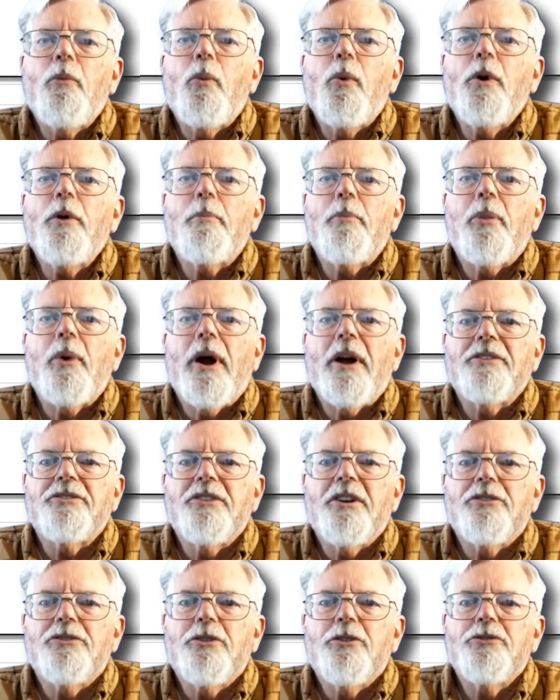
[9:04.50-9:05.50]
word
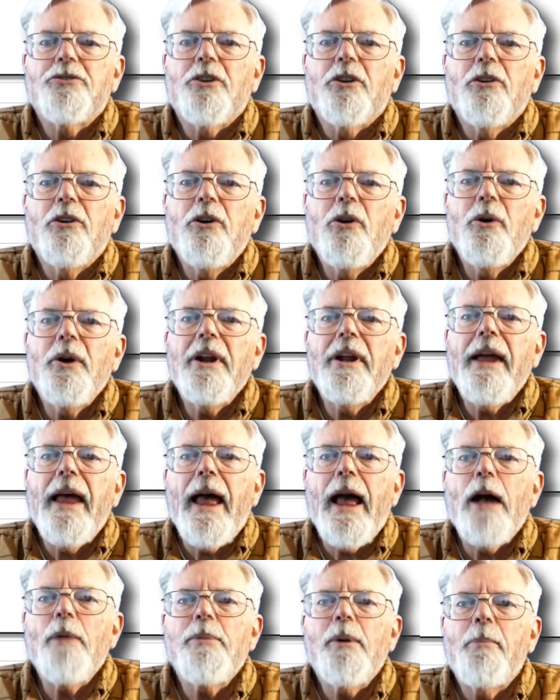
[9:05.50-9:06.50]
processors, including
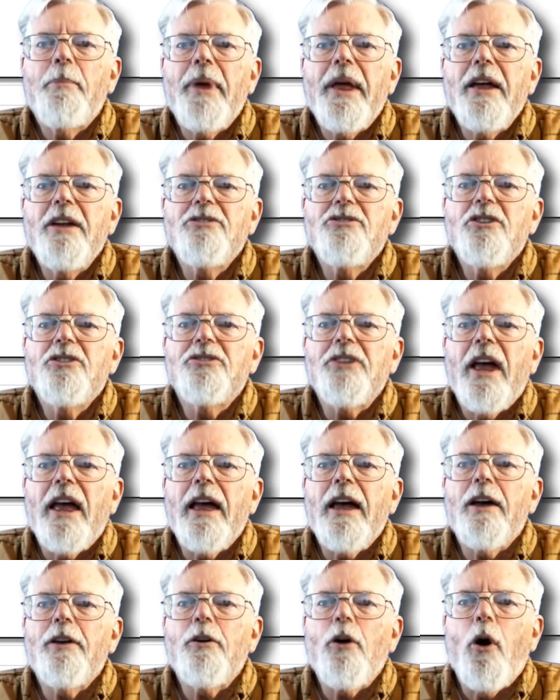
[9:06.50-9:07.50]
Apple Pages
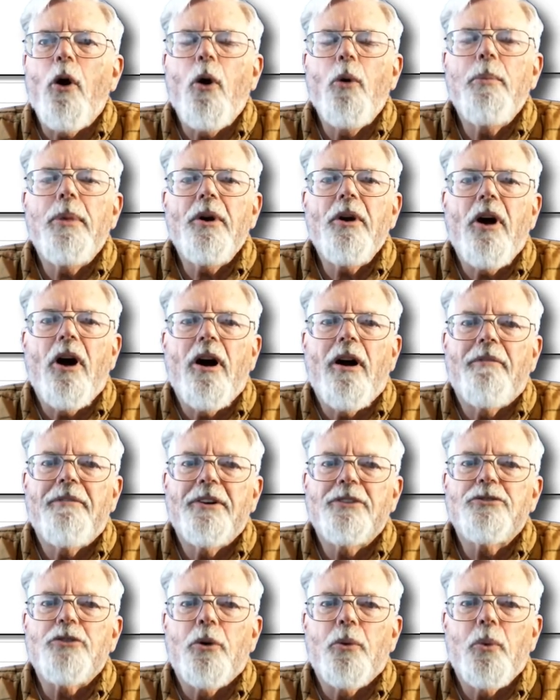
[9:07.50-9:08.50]
and
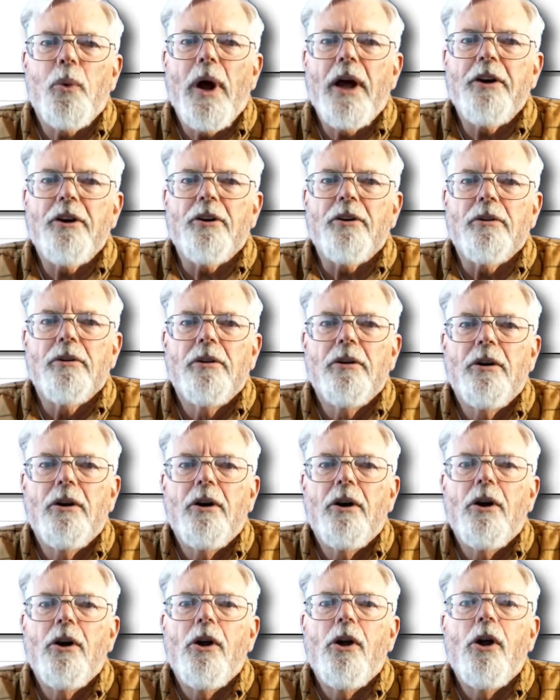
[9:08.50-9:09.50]
OpenOffice Writer.
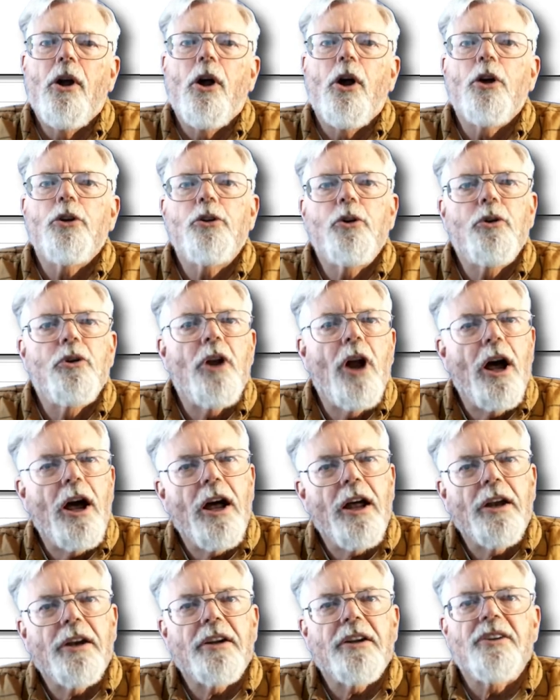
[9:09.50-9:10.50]
Do
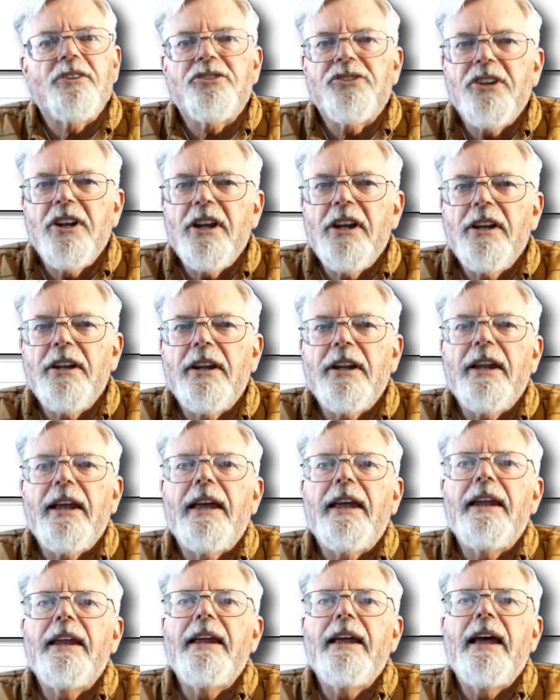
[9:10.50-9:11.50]
not send
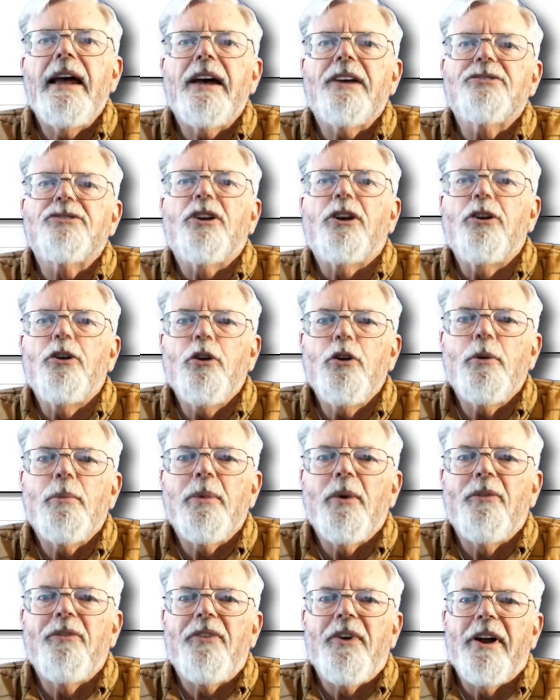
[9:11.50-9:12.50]
any
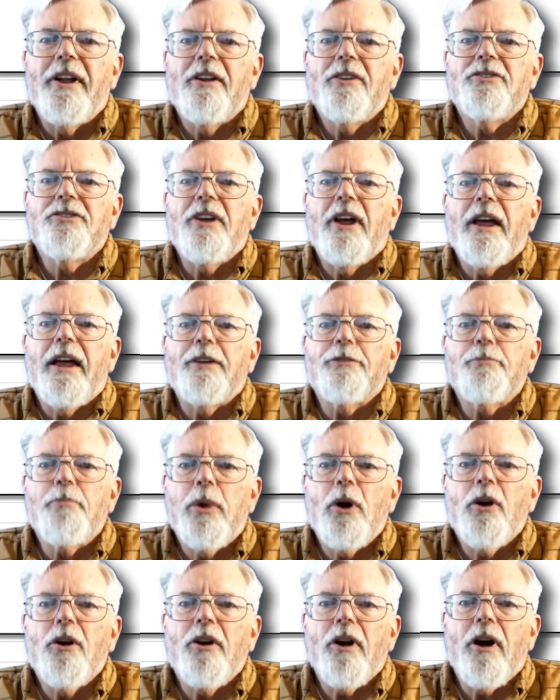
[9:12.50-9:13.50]
executable files as
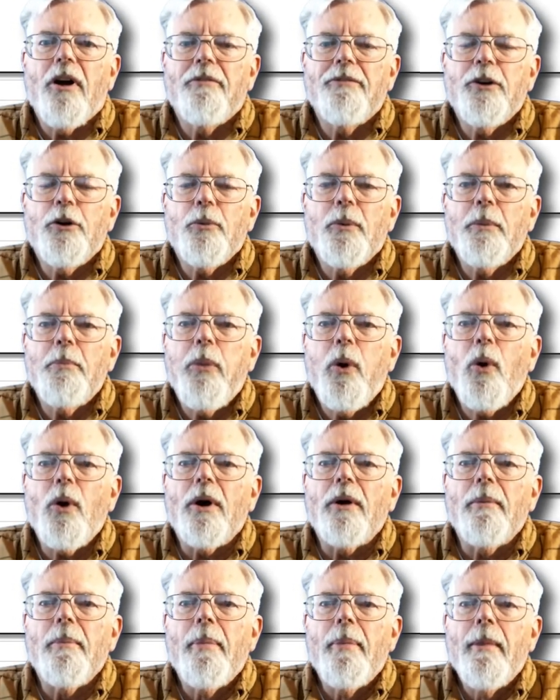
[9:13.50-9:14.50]
part of your report.